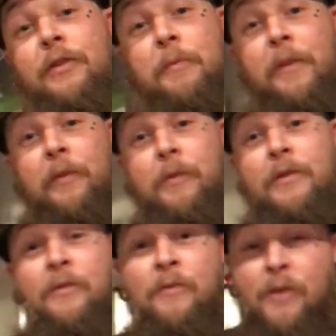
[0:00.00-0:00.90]
up, everyone?
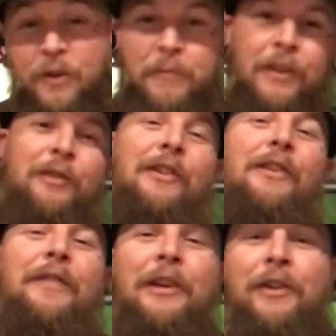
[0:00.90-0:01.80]
Welcome back to another
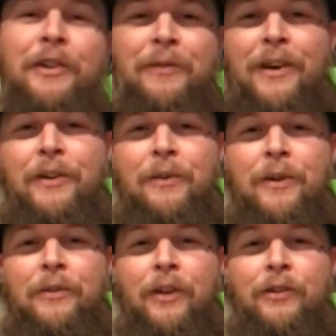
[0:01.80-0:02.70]
video here at Red Dirt
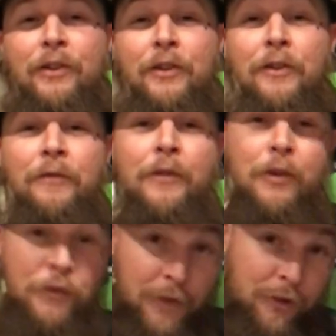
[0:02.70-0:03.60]
Reptiles. For
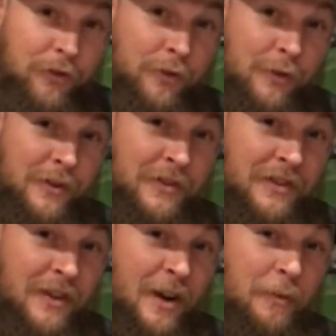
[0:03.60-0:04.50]
those of y'all just joining us,
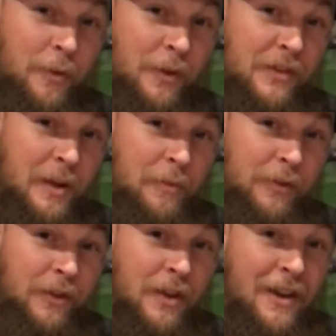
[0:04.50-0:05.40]
I'm Corey Samples.
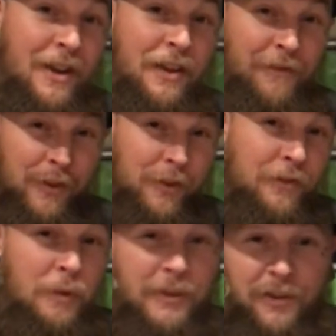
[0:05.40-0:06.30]
And for those of
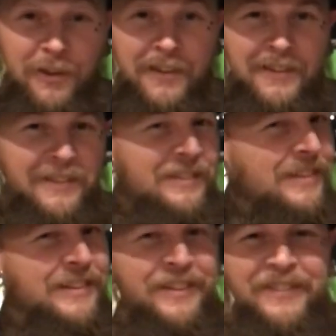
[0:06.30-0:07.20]
y'all returning,
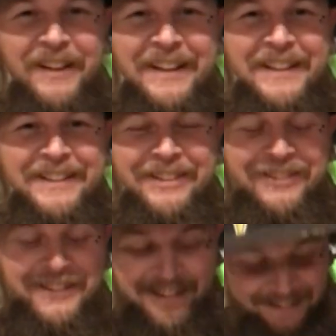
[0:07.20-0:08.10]
let's get right into
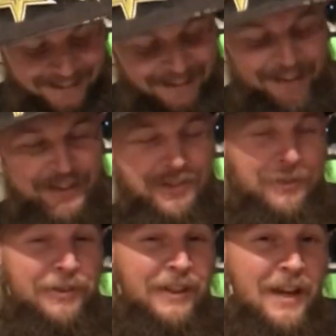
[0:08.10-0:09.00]
it. So
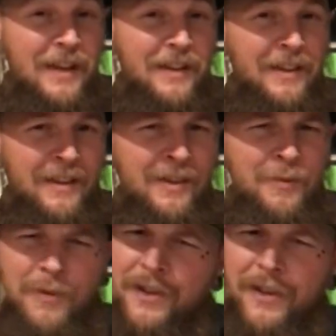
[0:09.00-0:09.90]
today,
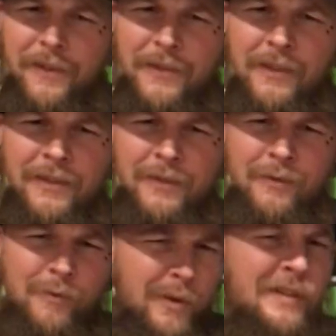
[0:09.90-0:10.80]
we're going to cover
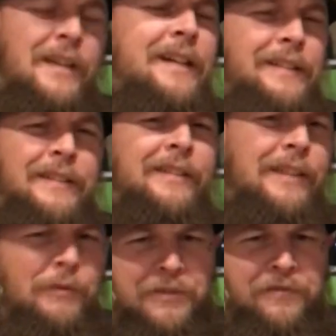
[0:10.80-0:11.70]
what exactly is it
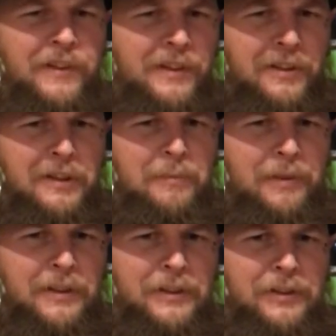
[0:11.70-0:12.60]
that we feed our
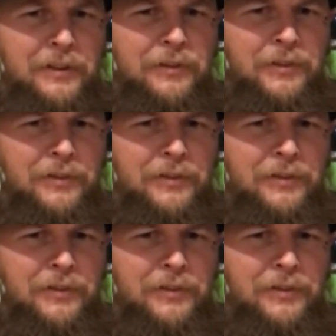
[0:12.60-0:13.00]
leopard geckos,